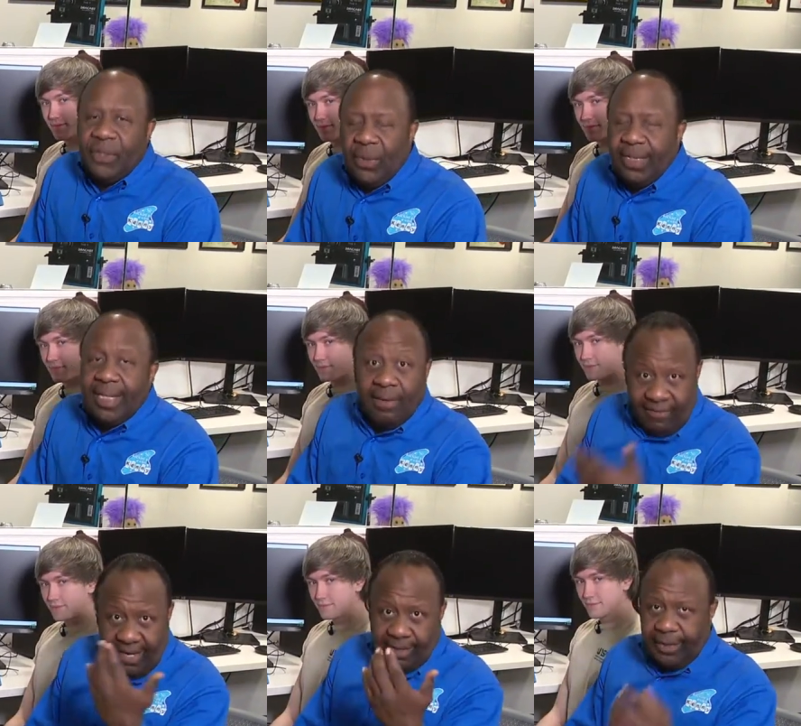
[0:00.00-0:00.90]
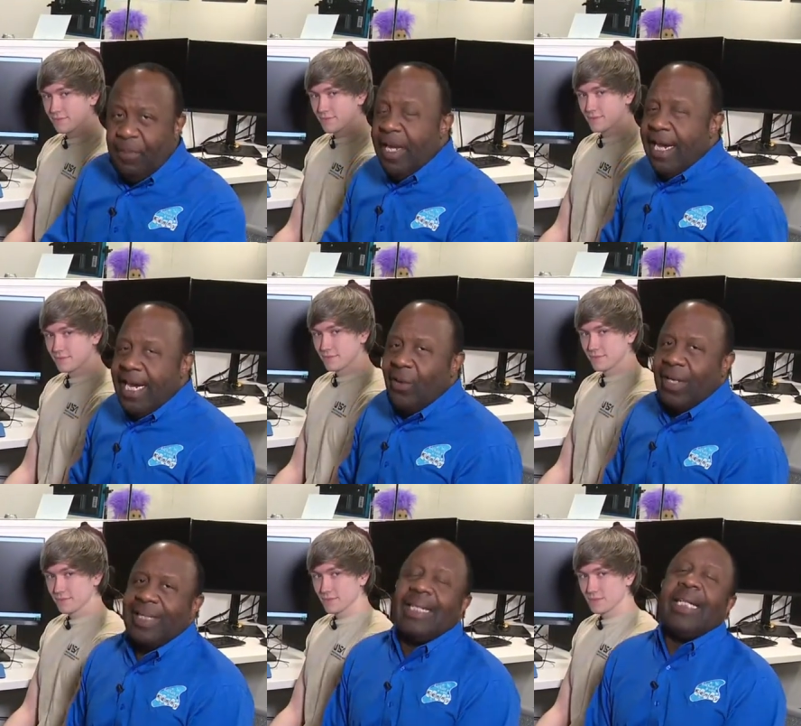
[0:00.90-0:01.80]
Speaker 1: students and faculty here
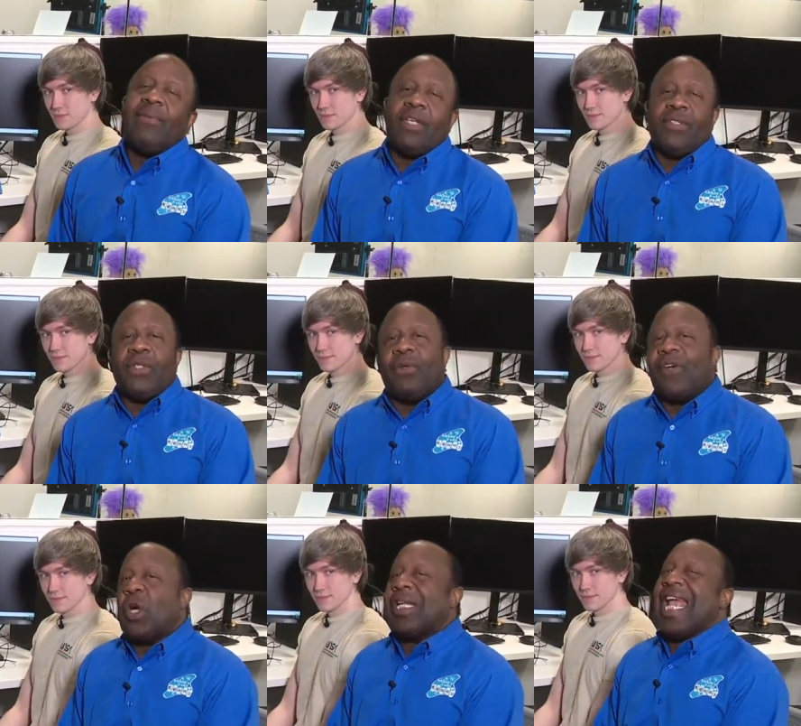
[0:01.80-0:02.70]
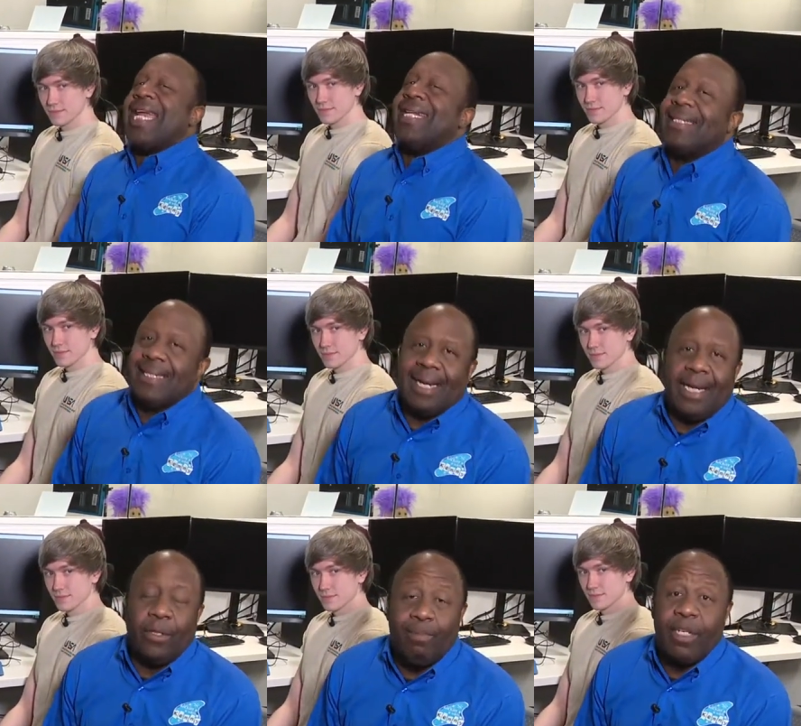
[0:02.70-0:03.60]
at the Cleveland Institute of Art and
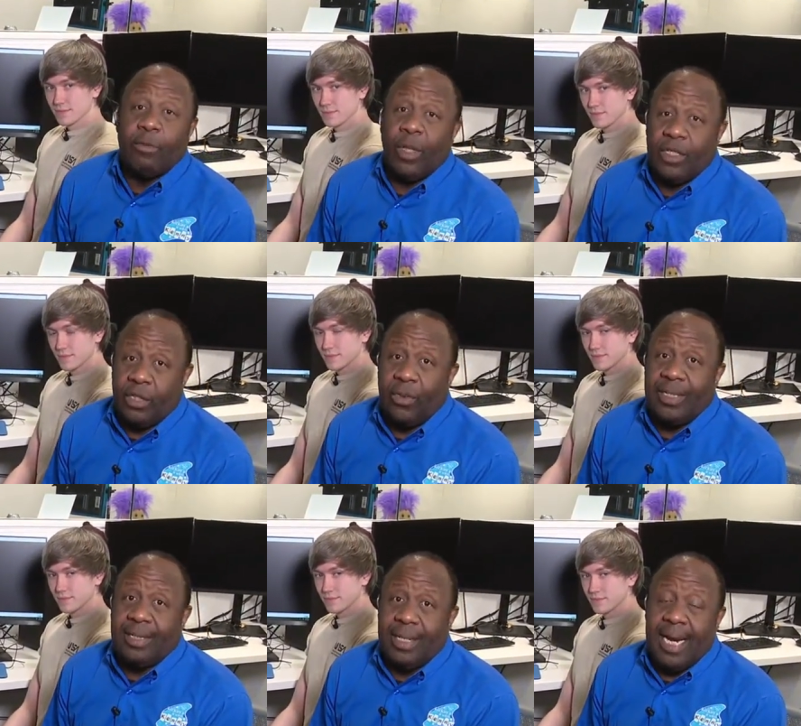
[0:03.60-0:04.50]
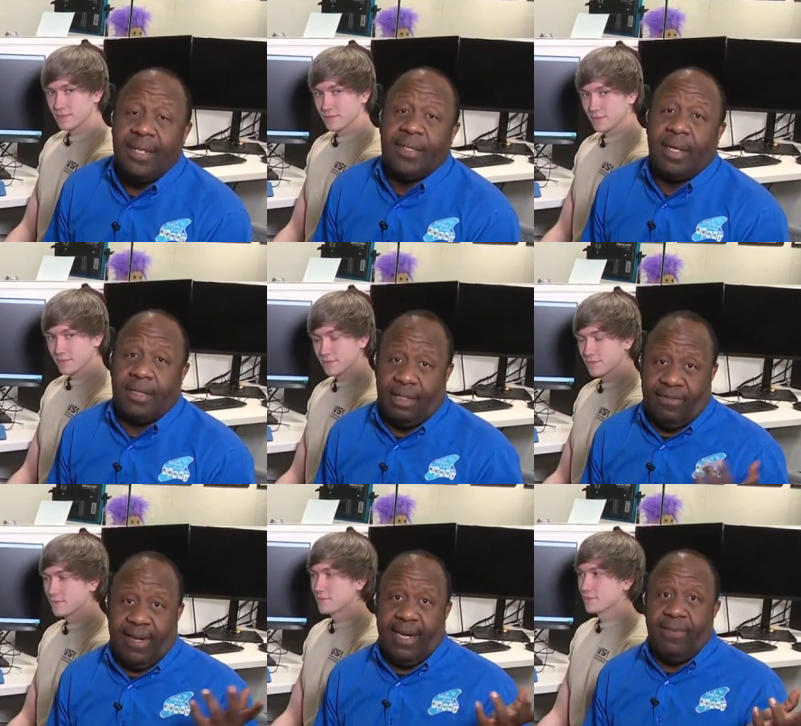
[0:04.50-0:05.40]
Design. Their Big Spring show is tonight, starts at
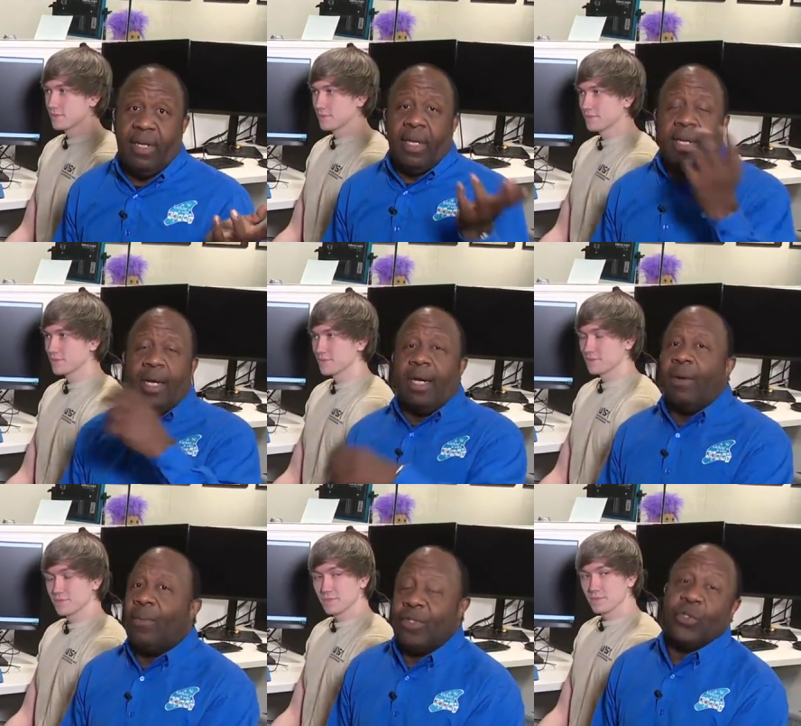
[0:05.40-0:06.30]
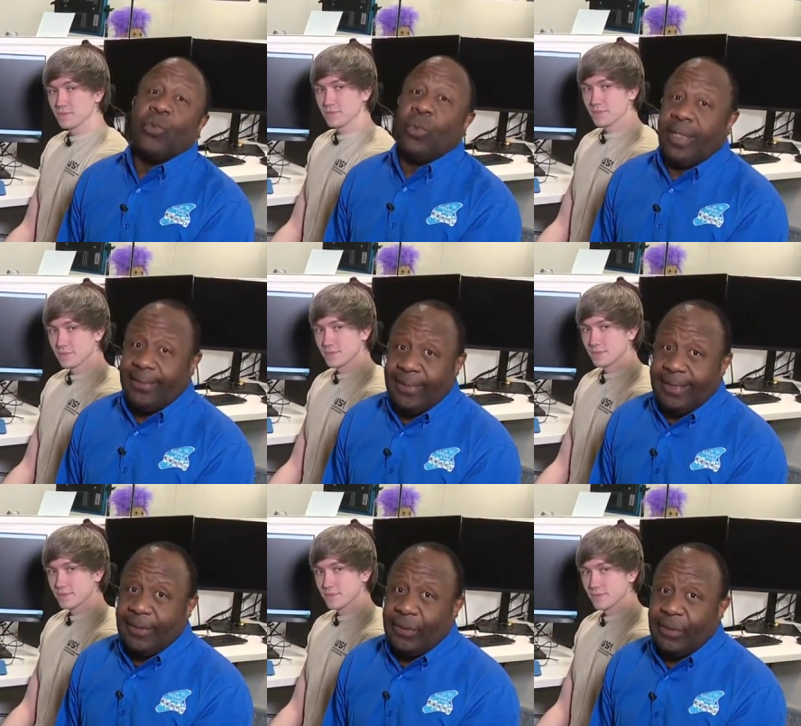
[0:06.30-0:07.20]
5, um, which is really,
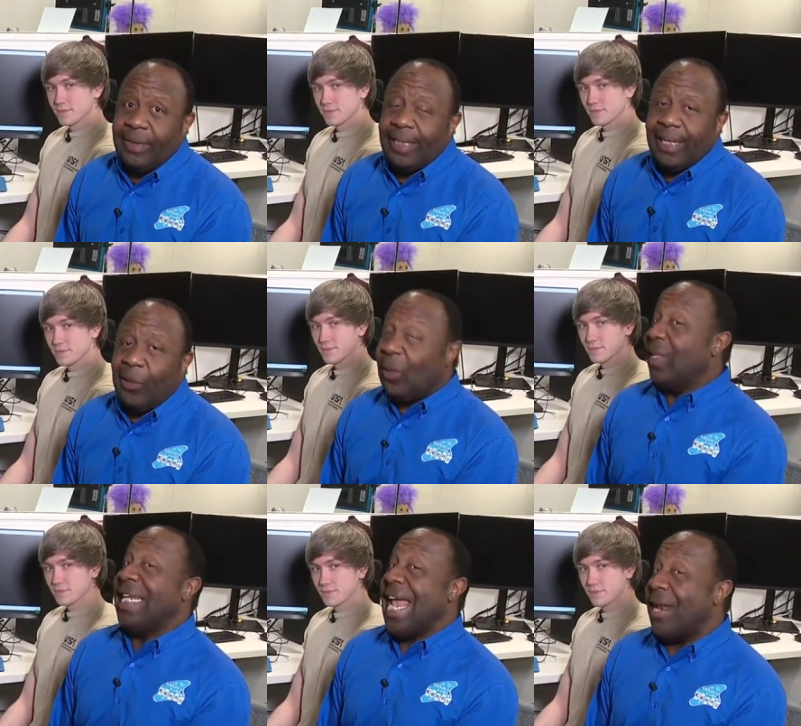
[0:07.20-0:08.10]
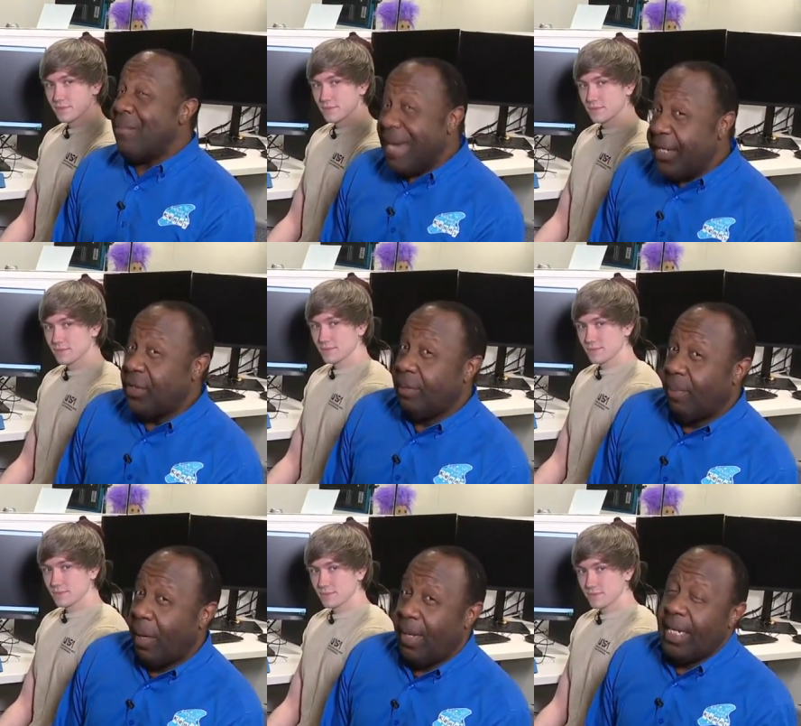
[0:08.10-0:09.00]
really cool. Uh, we're in the animation
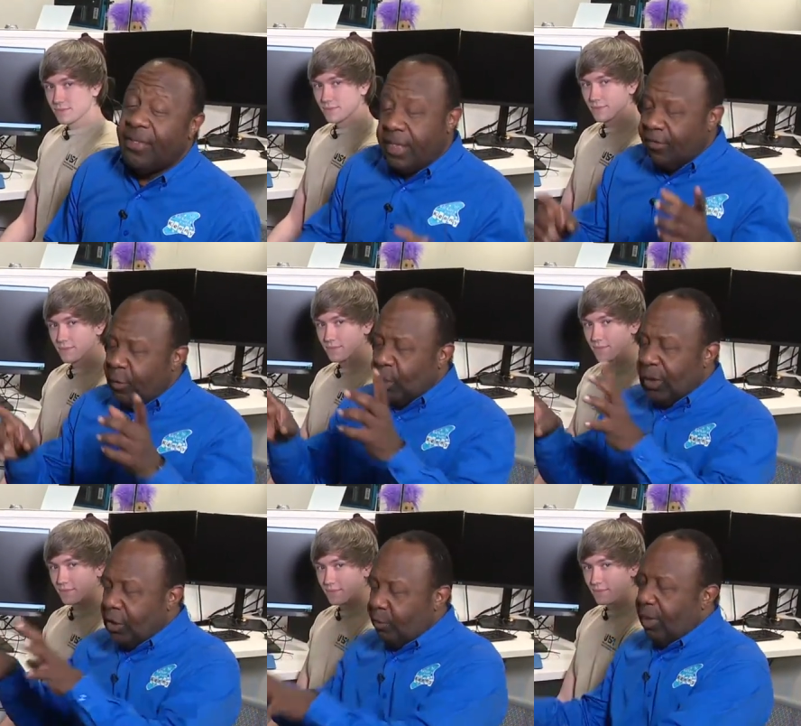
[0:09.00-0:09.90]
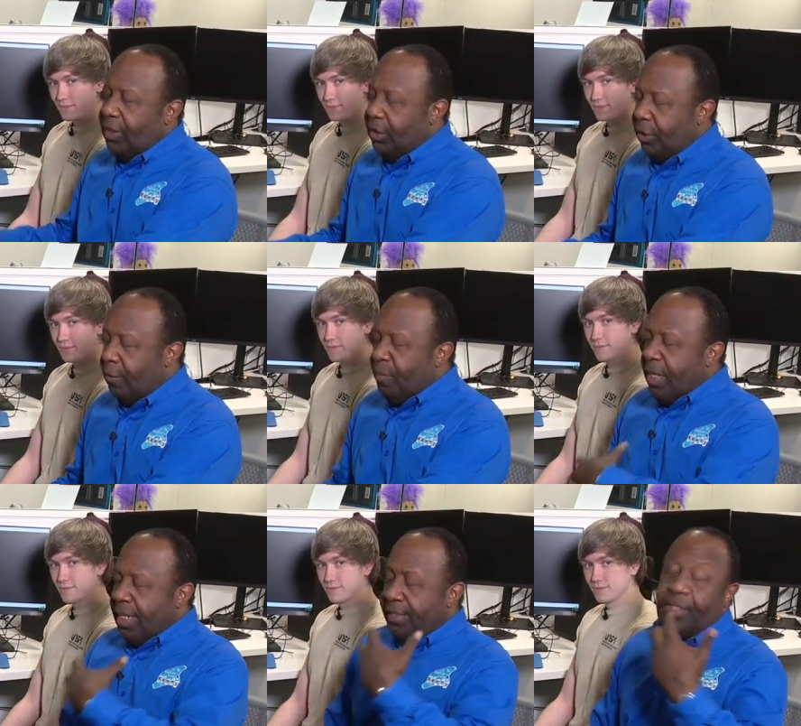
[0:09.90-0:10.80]
department, and that's the difference between the spring show
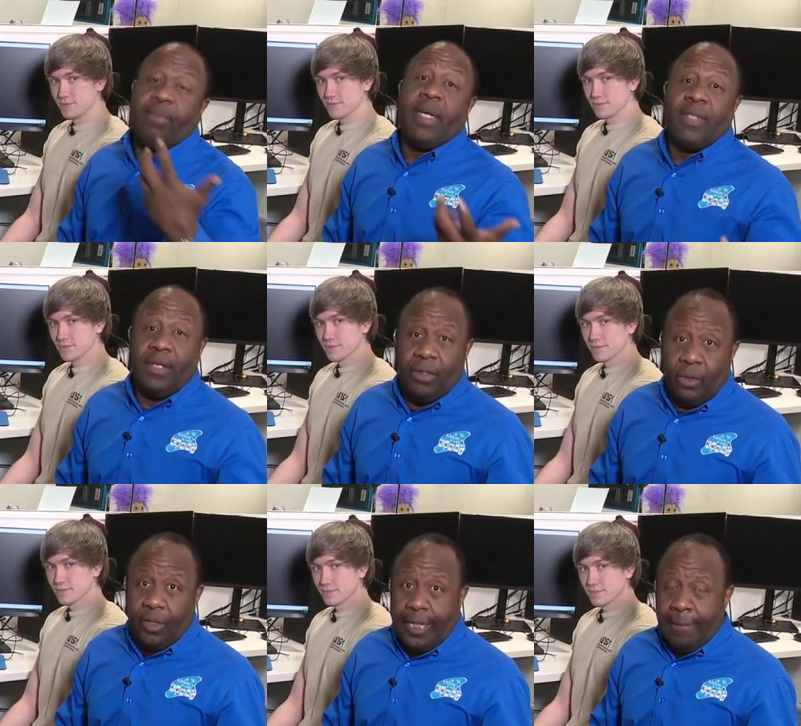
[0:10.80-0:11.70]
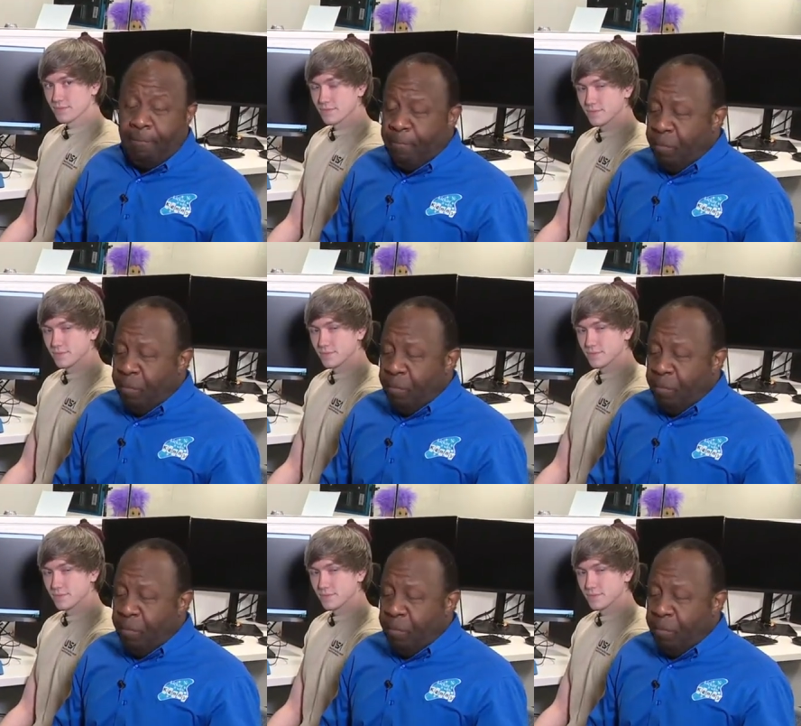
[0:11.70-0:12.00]
and sometimes I do the